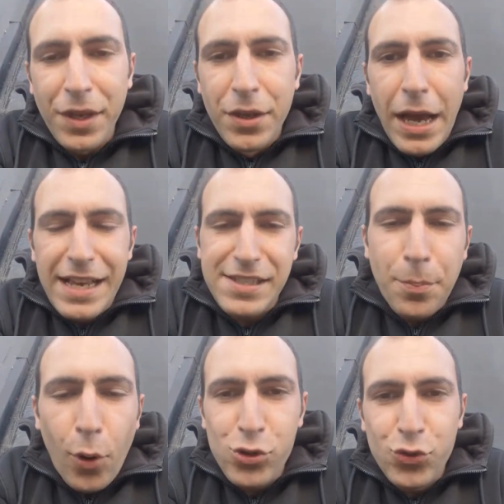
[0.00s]
as
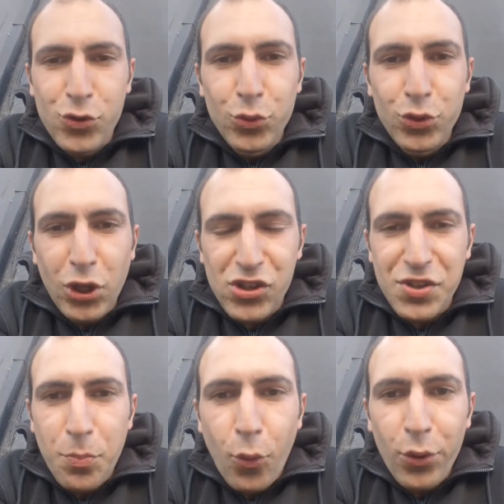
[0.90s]
opposed to Dustin
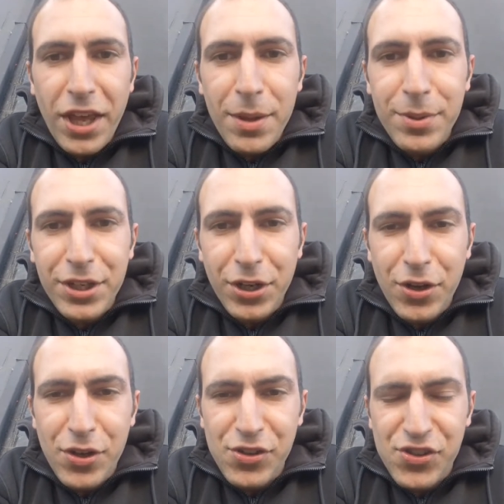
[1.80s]
Poirier,
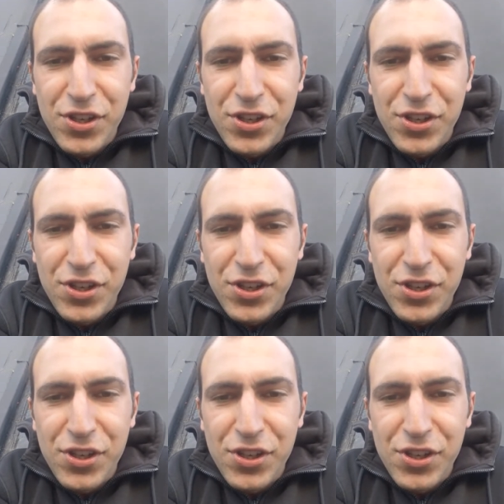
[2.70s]
because